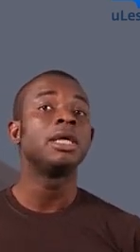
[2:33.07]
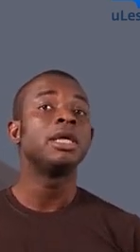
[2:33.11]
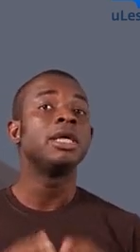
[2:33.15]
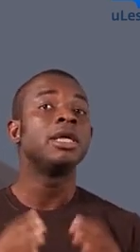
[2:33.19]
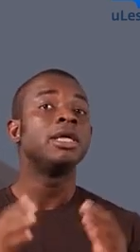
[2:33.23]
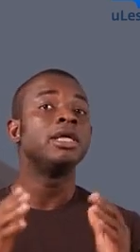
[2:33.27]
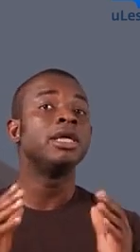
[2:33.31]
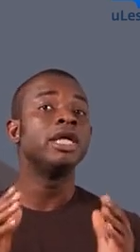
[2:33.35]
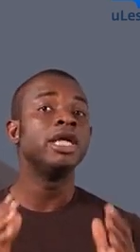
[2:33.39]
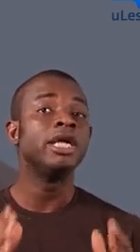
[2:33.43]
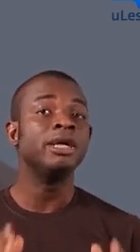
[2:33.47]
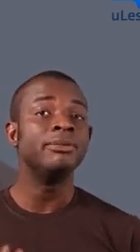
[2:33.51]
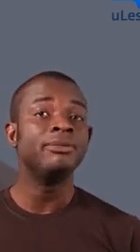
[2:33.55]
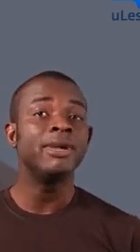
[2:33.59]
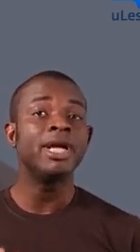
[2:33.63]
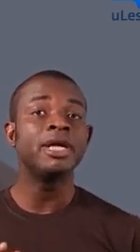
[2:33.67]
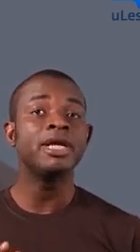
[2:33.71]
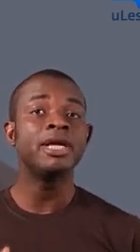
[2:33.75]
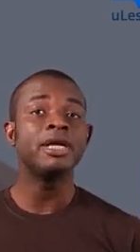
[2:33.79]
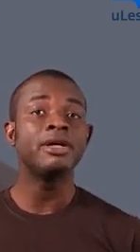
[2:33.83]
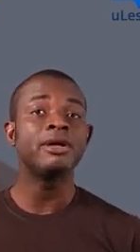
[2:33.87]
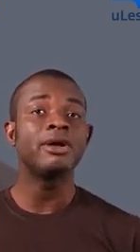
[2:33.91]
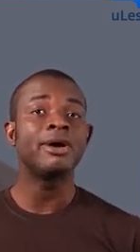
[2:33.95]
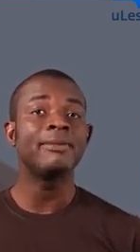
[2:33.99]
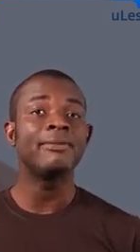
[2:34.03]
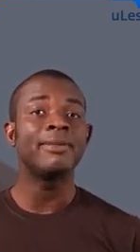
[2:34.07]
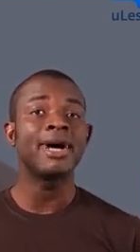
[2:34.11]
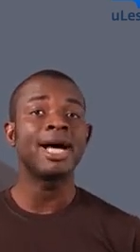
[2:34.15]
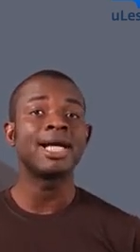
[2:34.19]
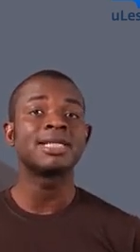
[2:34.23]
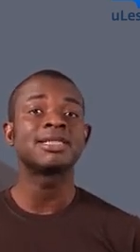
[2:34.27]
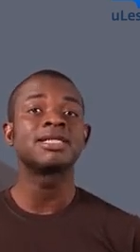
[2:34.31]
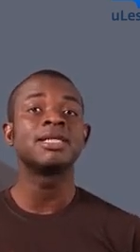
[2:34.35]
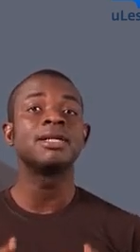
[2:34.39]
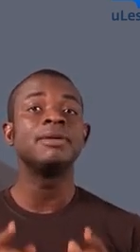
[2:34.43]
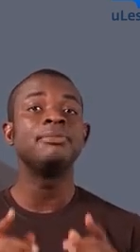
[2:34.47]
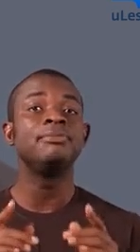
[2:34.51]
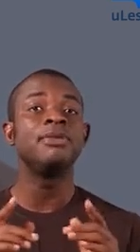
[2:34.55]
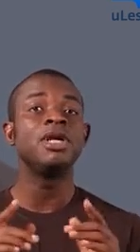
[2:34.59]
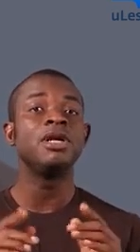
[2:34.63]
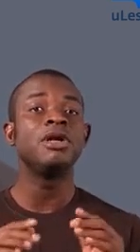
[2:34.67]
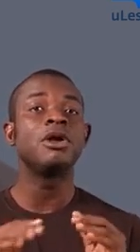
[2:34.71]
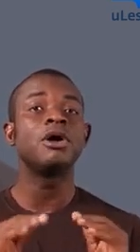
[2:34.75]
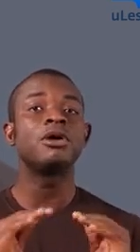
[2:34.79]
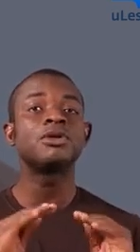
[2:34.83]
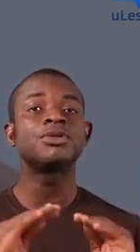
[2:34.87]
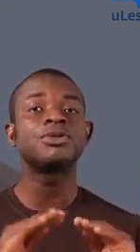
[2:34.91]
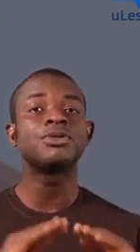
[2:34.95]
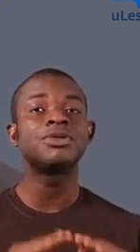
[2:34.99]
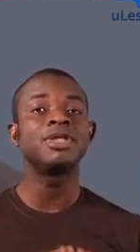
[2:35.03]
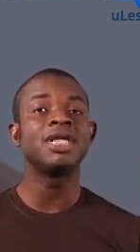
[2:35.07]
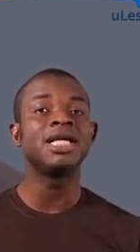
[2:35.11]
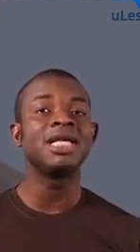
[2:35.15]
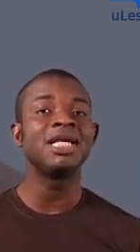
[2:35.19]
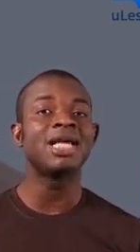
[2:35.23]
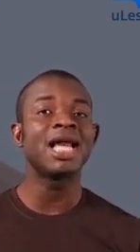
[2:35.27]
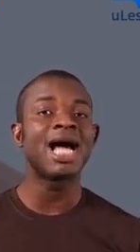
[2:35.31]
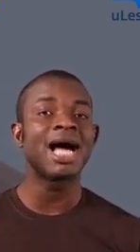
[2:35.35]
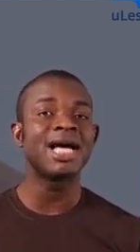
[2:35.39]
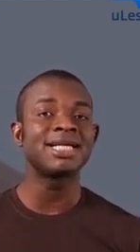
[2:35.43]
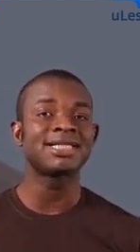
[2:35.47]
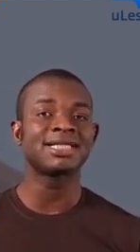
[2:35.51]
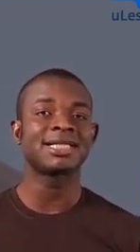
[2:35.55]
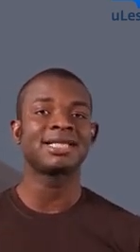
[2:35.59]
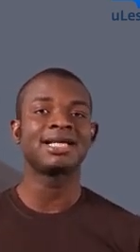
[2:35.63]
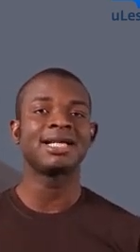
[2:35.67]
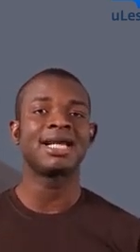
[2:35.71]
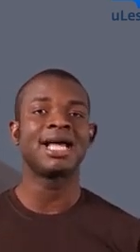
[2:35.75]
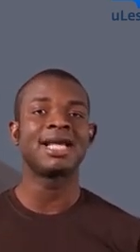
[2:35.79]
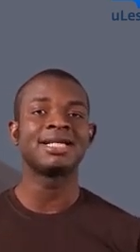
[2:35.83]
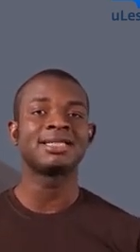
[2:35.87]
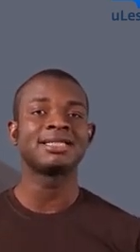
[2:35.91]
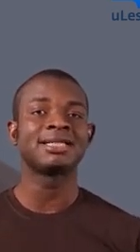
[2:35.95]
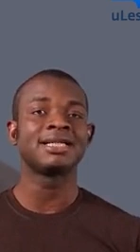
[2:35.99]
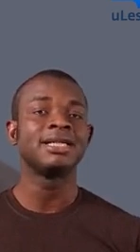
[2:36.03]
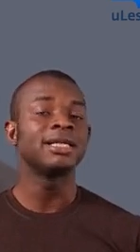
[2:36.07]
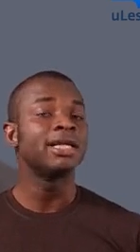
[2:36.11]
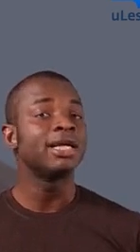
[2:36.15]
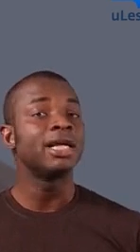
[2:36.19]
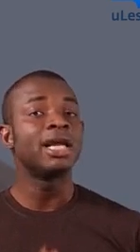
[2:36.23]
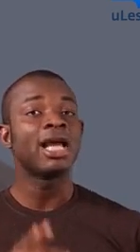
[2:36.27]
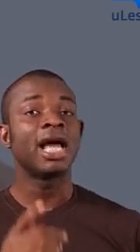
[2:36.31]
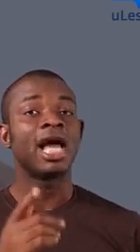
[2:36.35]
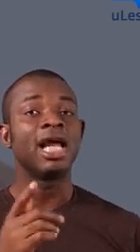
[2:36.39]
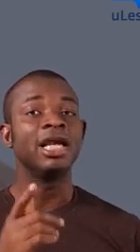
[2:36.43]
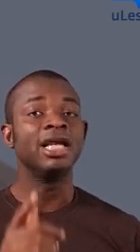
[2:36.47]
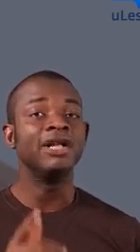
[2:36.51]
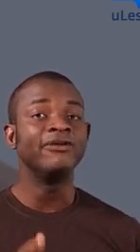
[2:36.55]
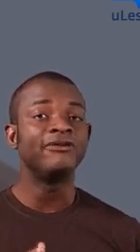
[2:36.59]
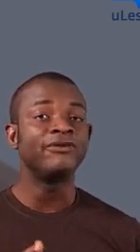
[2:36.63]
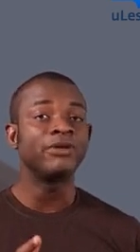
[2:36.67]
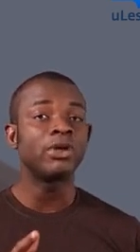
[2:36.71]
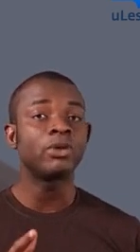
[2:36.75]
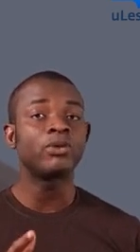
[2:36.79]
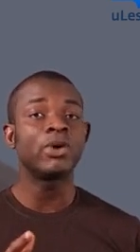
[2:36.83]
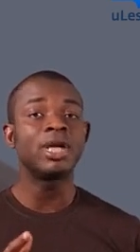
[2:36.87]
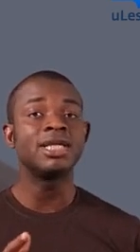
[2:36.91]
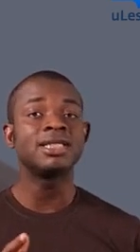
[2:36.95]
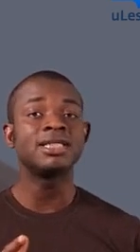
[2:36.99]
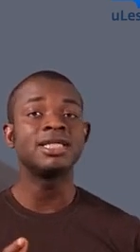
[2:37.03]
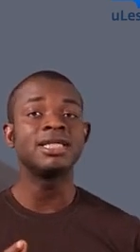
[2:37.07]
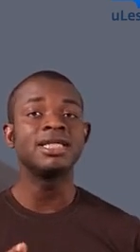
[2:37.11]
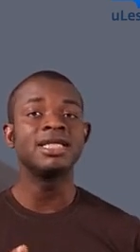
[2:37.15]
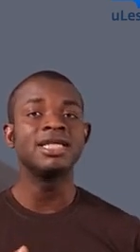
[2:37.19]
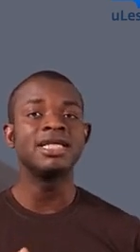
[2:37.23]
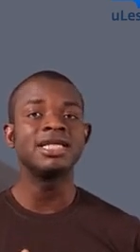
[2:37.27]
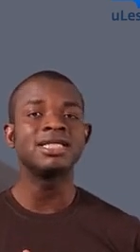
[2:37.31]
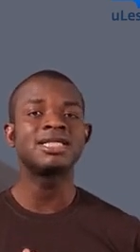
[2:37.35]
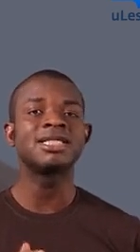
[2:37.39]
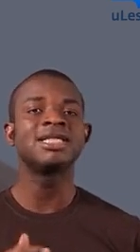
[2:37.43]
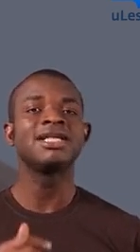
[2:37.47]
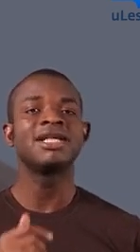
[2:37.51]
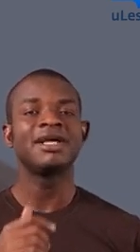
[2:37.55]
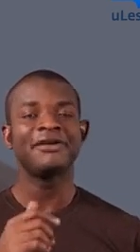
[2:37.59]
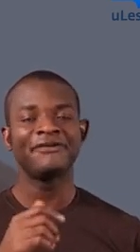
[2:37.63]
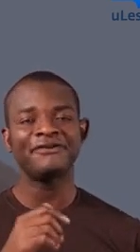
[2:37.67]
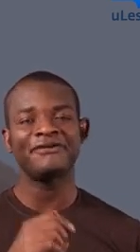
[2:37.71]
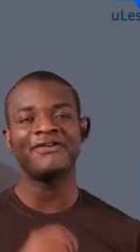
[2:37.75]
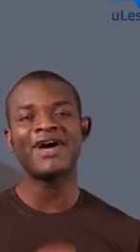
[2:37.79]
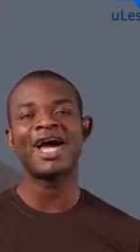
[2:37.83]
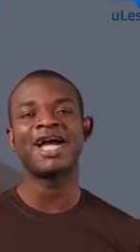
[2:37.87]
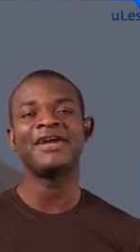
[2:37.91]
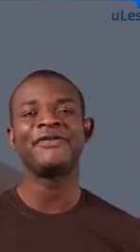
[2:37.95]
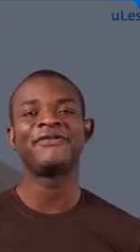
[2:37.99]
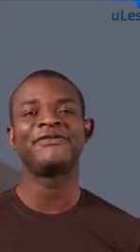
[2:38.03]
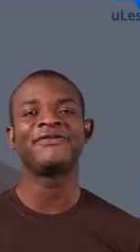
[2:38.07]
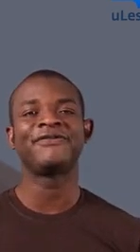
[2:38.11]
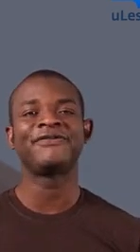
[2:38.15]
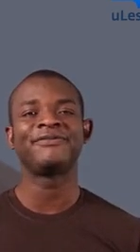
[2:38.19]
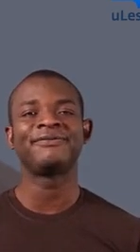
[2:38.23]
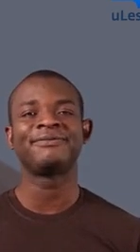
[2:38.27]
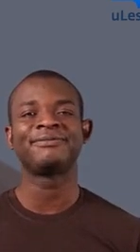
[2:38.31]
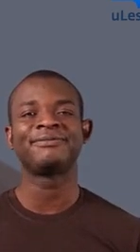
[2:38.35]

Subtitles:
The remaining numbers belong to the last class, and the frequency is 5.